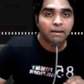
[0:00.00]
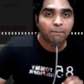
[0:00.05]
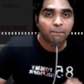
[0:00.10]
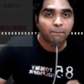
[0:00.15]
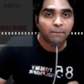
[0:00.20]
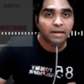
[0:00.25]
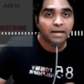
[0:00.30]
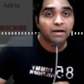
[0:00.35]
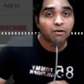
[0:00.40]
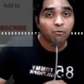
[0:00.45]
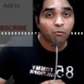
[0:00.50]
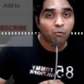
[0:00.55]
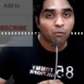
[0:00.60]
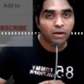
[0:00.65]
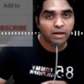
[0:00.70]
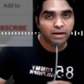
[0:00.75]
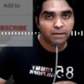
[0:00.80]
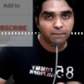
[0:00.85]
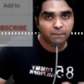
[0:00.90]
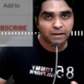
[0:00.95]
make
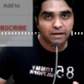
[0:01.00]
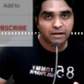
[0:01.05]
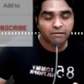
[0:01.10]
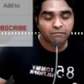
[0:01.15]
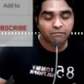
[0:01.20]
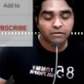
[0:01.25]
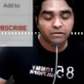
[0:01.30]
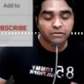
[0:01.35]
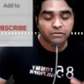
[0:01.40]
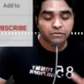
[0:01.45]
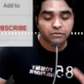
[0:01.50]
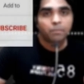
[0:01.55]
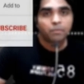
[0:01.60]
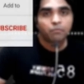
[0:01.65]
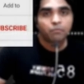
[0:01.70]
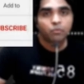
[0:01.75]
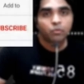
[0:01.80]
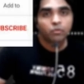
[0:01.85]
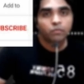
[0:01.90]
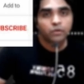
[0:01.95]
very big difference.
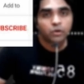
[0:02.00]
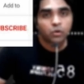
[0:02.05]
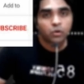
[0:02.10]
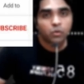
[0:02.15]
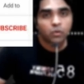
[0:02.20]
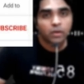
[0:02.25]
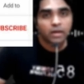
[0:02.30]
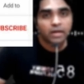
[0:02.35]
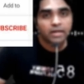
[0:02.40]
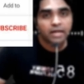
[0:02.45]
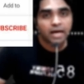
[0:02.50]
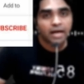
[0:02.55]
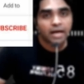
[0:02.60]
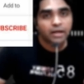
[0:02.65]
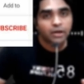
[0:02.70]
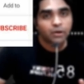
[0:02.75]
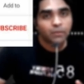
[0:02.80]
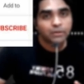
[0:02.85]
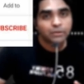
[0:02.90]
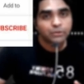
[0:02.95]
Before we go ahead I
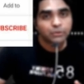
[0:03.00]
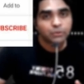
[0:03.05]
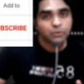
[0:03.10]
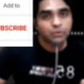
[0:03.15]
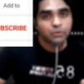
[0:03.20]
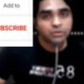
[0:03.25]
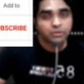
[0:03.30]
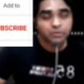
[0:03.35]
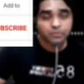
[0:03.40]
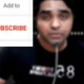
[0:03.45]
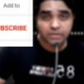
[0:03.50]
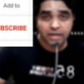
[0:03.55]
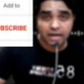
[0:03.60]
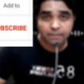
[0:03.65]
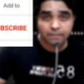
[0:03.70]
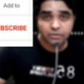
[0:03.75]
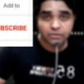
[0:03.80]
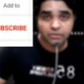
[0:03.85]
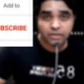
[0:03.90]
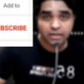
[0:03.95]
request you to
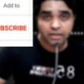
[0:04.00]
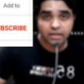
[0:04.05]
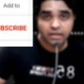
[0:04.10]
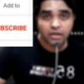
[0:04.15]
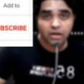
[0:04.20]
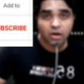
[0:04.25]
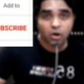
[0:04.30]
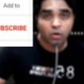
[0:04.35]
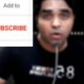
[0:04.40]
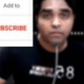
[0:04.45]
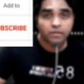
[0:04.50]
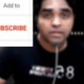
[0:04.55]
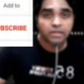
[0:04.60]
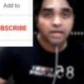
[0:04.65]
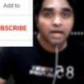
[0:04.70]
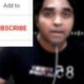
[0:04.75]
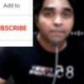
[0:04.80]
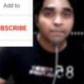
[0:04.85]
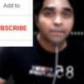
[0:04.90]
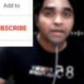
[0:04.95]
subscribe the channel however
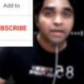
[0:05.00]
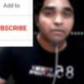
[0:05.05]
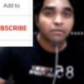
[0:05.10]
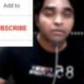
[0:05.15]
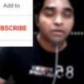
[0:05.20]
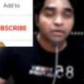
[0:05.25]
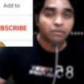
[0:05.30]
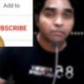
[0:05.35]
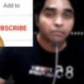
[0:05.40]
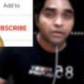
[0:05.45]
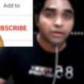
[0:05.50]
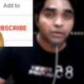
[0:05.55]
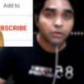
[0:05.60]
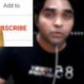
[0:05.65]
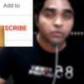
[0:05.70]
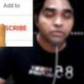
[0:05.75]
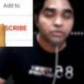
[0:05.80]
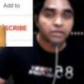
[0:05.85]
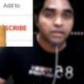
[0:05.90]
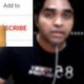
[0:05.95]
I make uh,
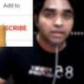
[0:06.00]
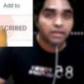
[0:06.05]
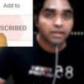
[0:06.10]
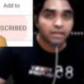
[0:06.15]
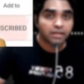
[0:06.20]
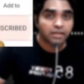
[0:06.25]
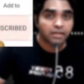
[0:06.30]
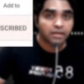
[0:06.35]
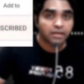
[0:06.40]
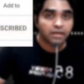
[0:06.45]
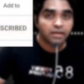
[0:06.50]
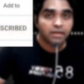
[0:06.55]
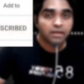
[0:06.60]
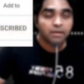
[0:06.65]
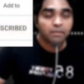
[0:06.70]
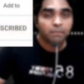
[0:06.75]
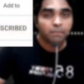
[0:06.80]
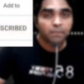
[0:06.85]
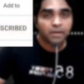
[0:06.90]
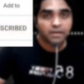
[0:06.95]
videos in Hindi
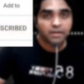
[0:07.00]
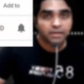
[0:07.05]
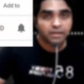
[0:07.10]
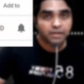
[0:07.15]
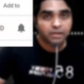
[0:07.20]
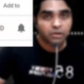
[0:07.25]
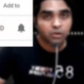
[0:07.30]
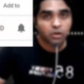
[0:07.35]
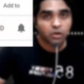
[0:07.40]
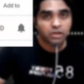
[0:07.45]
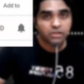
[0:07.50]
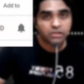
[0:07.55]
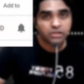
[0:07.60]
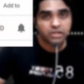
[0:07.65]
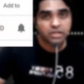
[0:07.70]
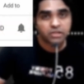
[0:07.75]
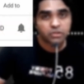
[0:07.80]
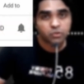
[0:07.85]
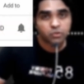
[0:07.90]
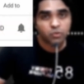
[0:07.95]
but
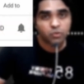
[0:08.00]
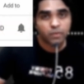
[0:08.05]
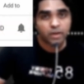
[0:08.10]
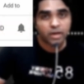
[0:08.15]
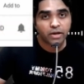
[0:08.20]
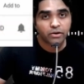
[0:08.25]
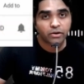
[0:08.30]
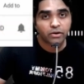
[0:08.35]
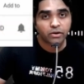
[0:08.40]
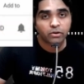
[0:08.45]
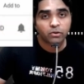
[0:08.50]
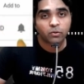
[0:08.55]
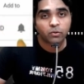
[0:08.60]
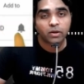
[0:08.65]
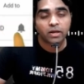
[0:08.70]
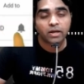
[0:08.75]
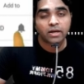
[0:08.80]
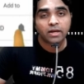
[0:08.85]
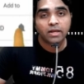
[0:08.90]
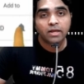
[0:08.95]
technology has no barrier you
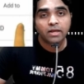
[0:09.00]
can